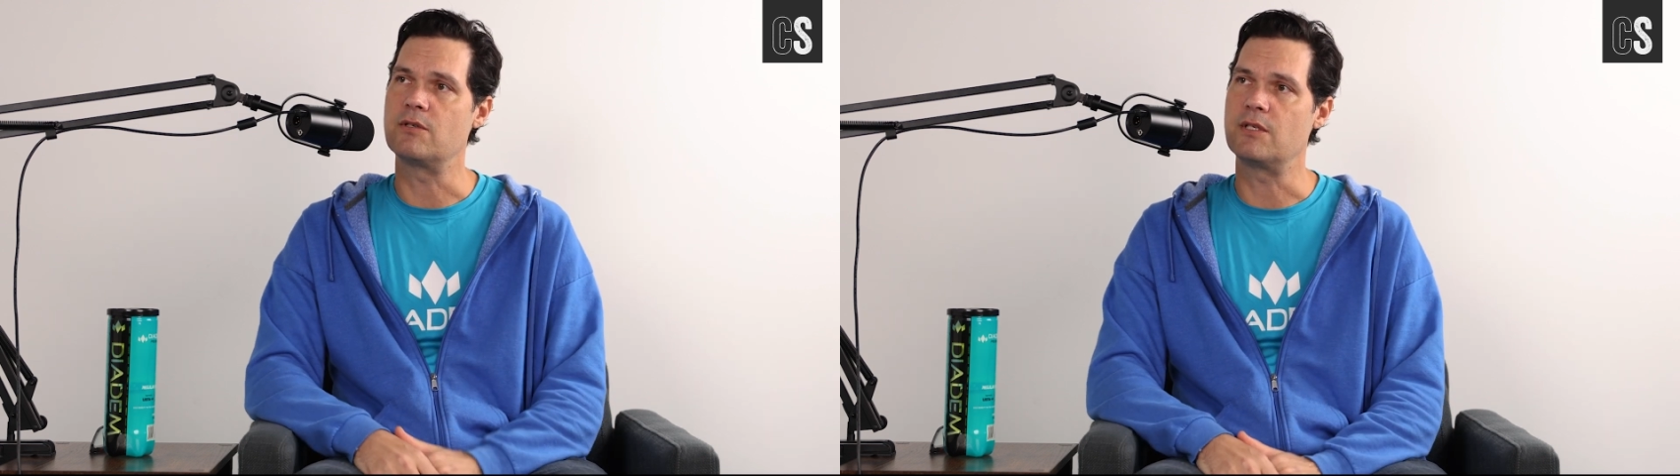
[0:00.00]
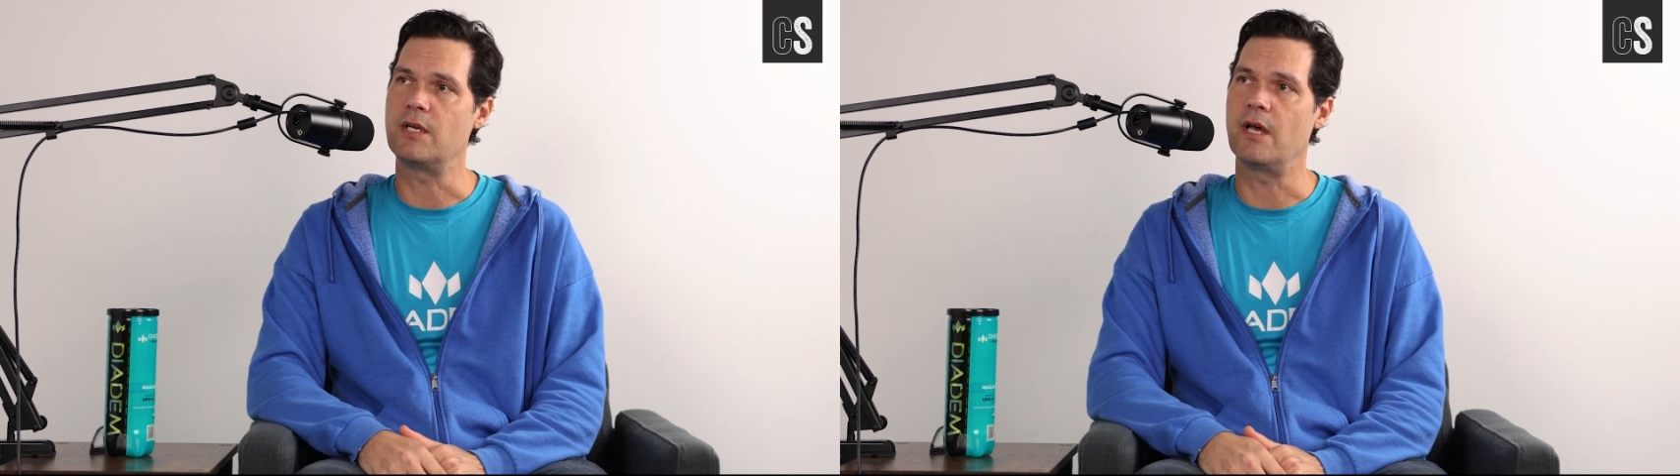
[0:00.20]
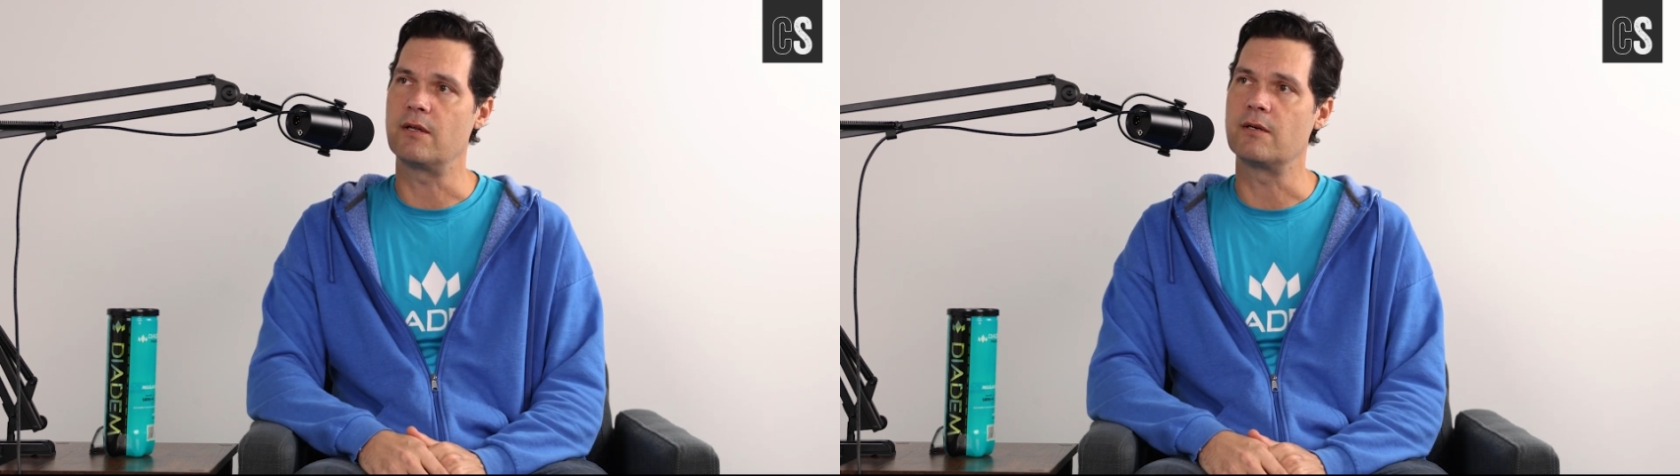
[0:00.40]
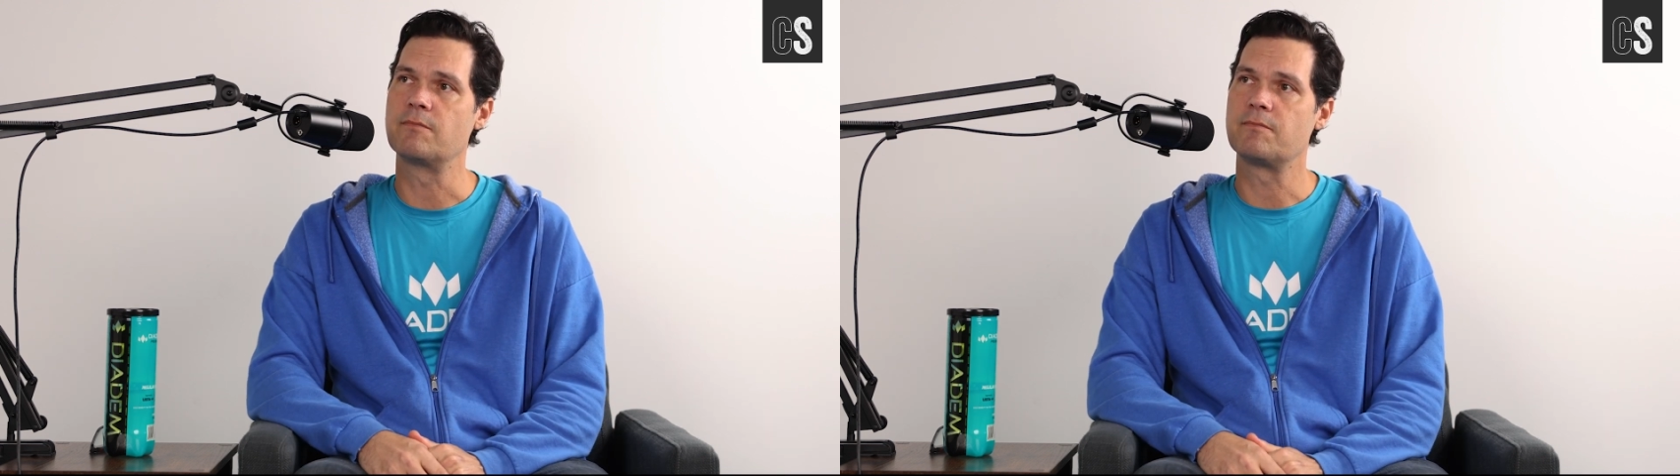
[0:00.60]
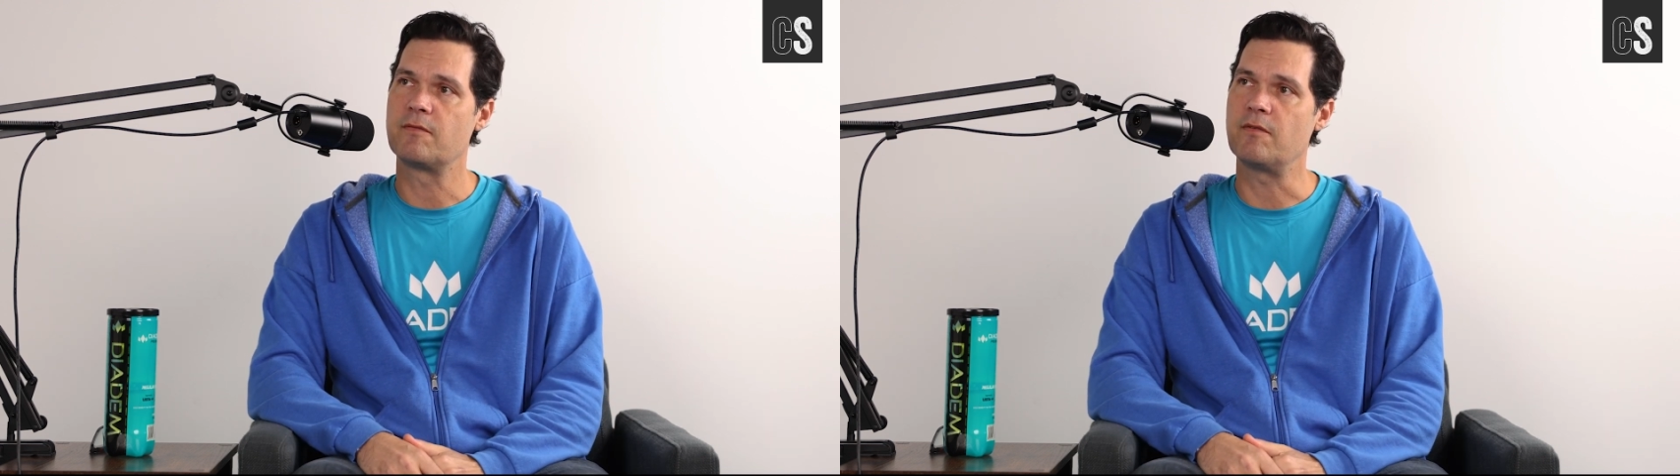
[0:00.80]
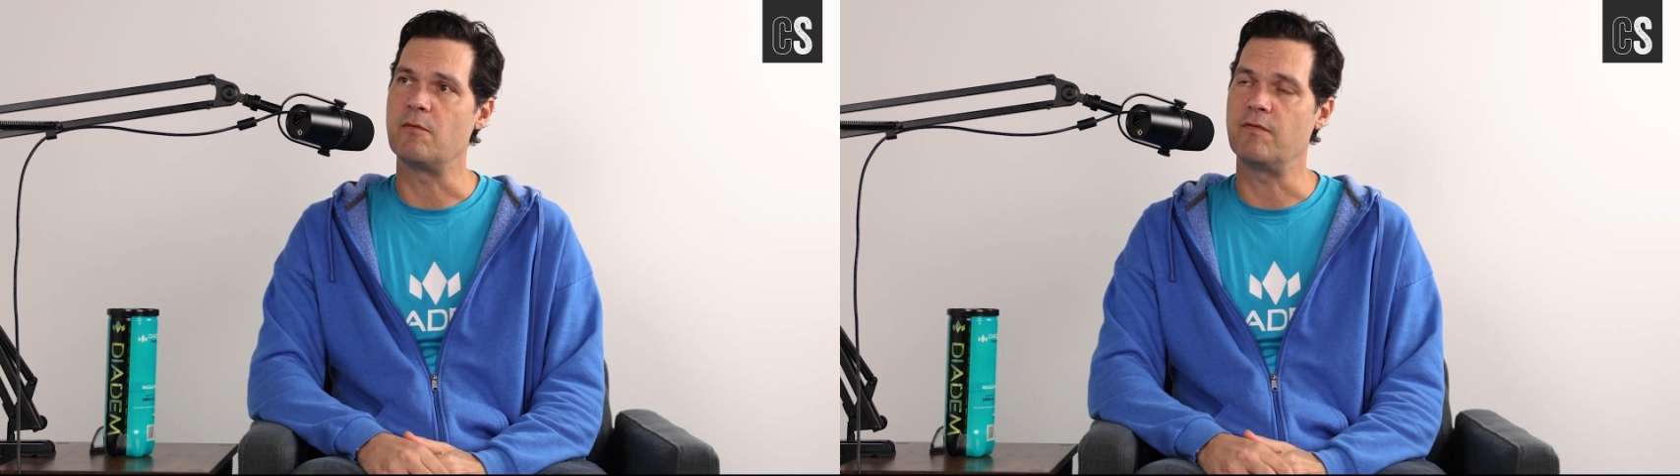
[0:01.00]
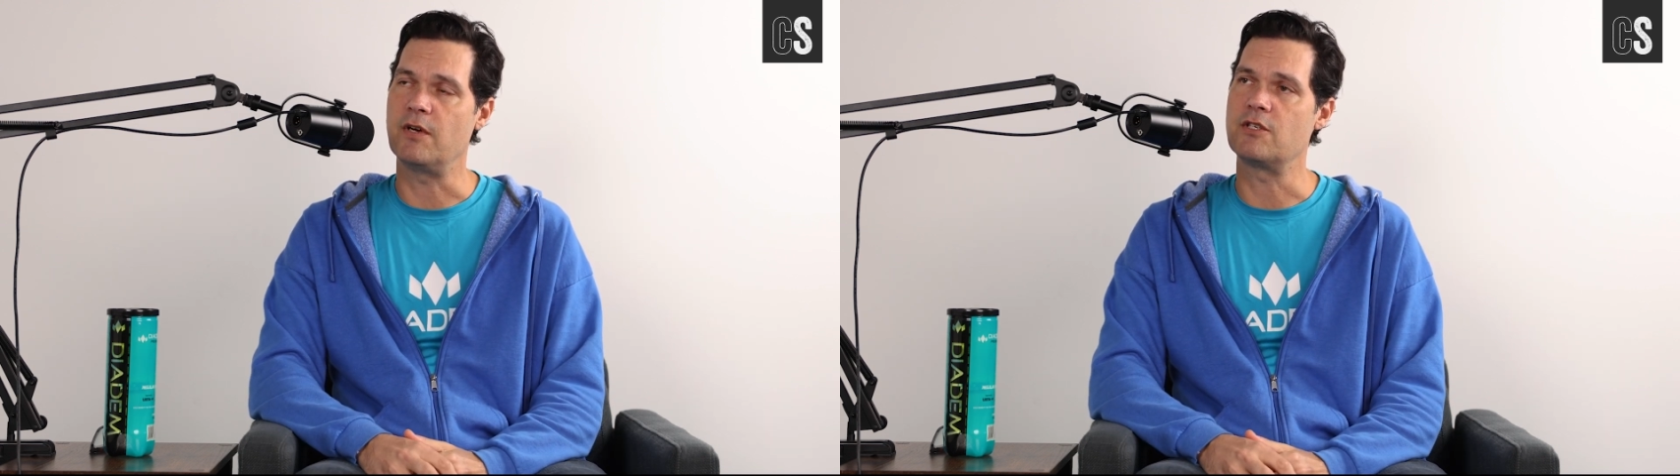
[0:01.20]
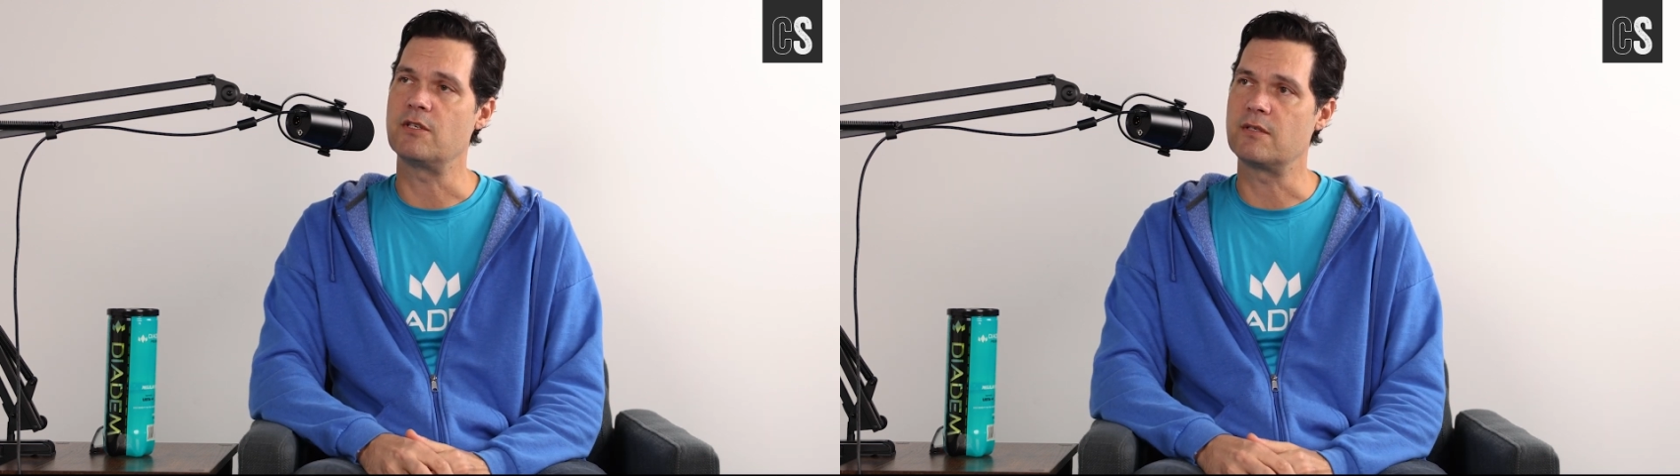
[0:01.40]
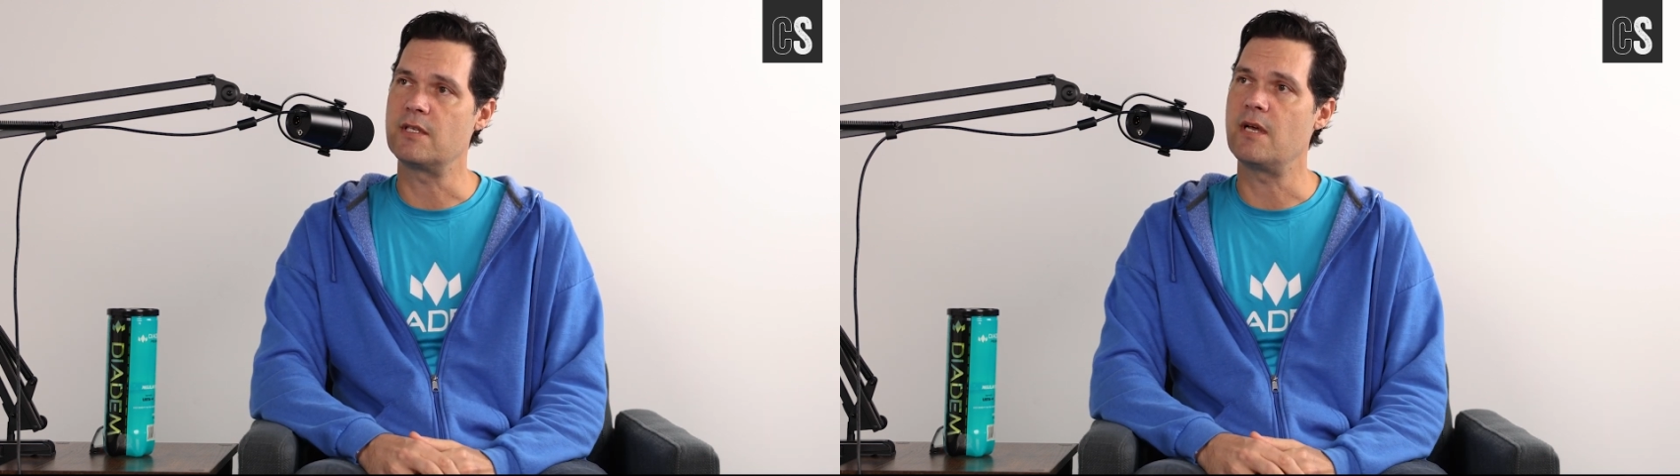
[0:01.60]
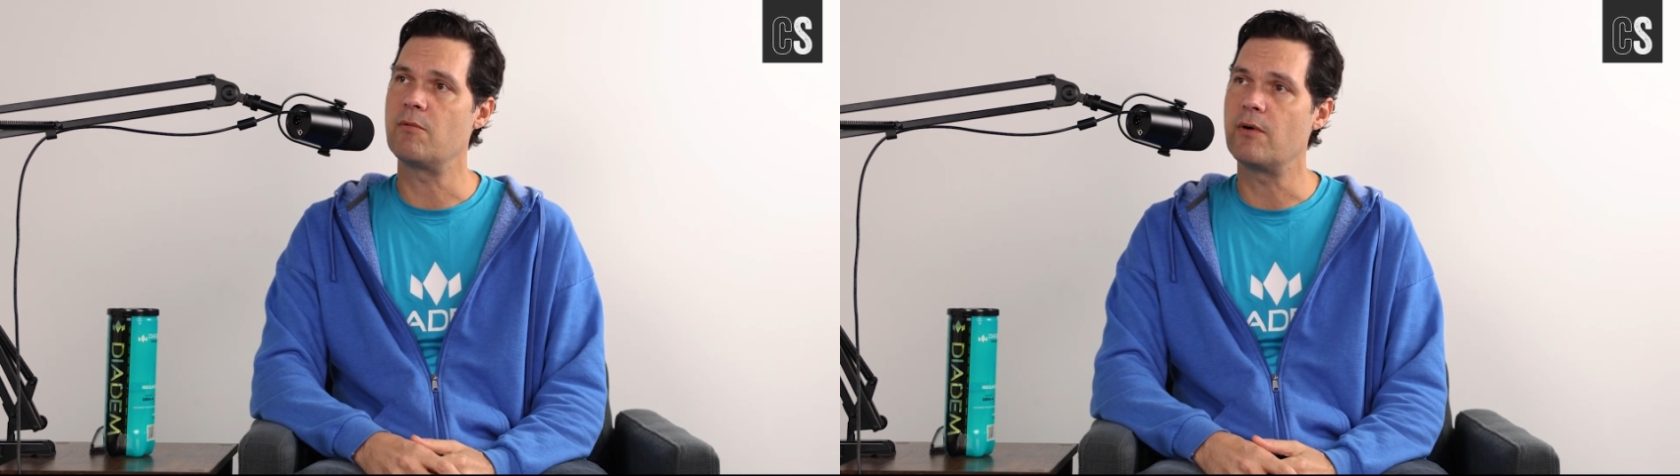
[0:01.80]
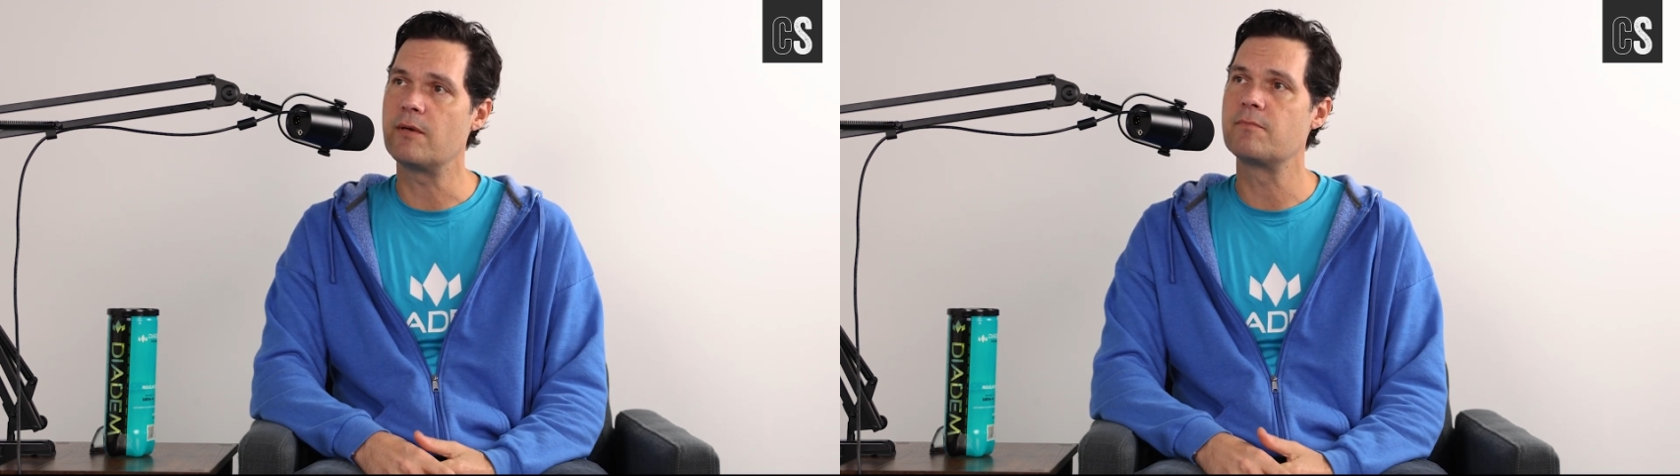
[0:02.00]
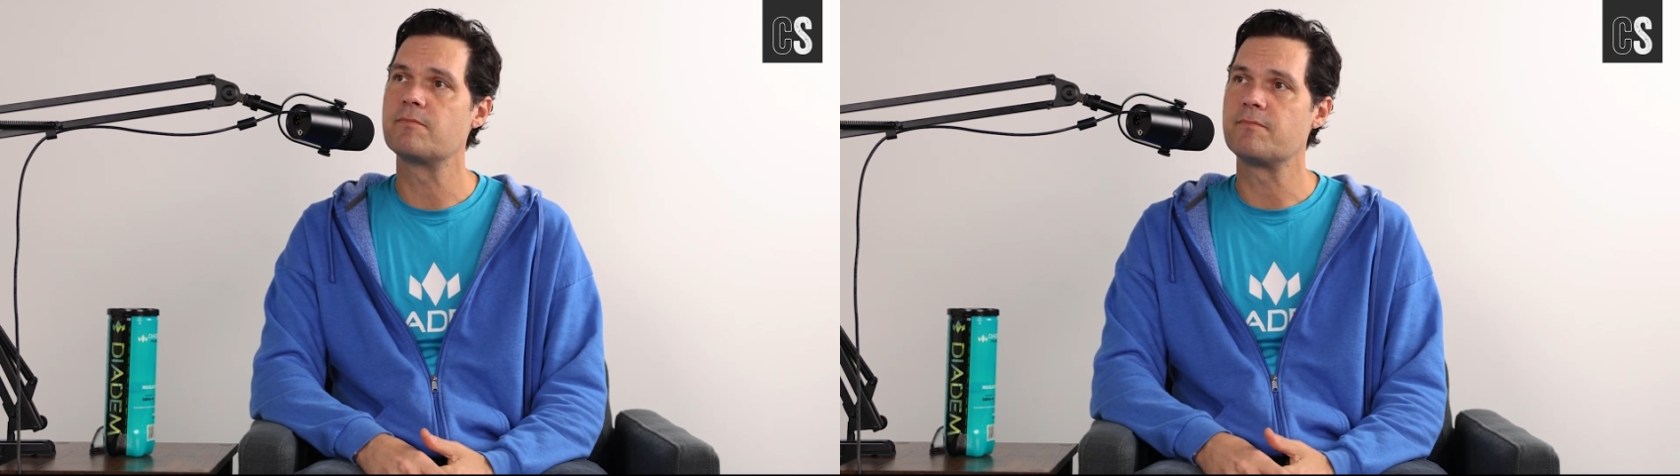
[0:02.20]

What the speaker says: together from a functional standpoint.